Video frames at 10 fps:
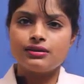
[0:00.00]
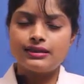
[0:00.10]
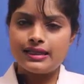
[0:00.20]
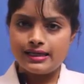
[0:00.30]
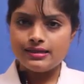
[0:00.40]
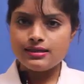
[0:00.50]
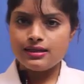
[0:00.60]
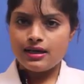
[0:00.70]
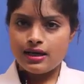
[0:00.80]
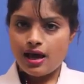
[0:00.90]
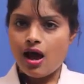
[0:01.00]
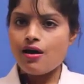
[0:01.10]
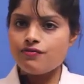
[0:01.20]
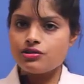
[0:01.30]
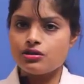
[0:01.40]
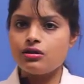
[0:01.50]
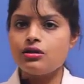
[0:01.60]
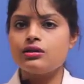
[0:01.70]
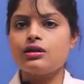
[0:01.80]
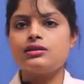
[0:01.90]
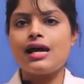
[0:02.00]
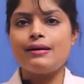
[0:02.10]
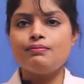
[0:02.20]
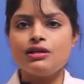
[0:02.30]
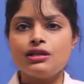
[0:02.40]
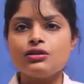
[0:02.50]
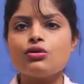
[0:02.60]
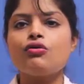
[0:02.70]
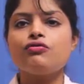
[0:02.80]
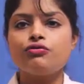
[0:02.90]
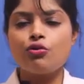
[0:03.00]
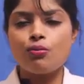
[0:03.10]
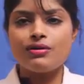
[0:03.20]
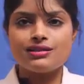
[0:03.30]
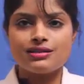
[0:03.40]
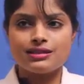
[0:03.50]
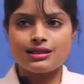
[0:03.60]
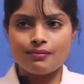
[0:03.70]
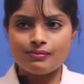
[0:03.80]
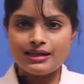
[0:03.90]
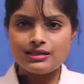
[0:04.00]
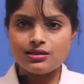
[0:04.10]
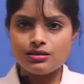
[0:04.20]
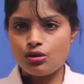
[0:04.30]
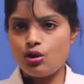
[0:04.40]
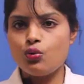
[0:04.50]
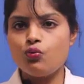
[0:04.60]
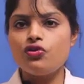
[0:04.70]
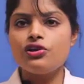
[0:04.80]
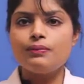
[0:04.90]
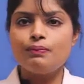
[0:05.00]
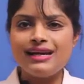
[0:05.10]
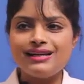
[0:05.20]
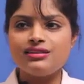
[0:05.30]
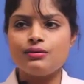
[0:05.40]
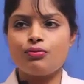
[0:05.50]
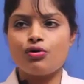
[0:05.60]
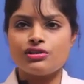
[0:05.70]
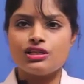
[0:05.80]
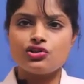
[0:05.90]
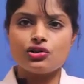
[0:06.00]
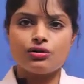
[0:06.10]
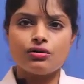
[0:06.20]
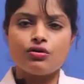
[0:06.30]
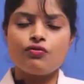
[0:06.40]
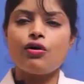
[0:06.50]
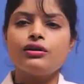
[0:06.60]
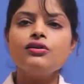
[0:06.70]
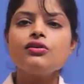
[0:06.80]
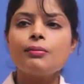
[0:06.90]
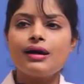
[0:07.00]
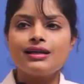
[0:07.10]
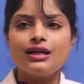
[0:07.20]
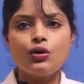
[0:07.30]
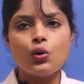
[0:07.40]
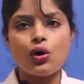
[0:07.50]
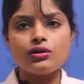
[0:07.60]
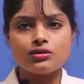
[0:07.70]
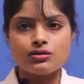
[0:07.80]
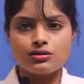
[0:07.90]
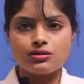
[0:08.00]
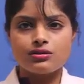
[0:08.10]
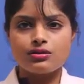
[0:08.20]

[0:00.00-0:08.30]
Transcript: Then, after the time period of four minutes is completed, we repeat the procedure for the remaining cordons.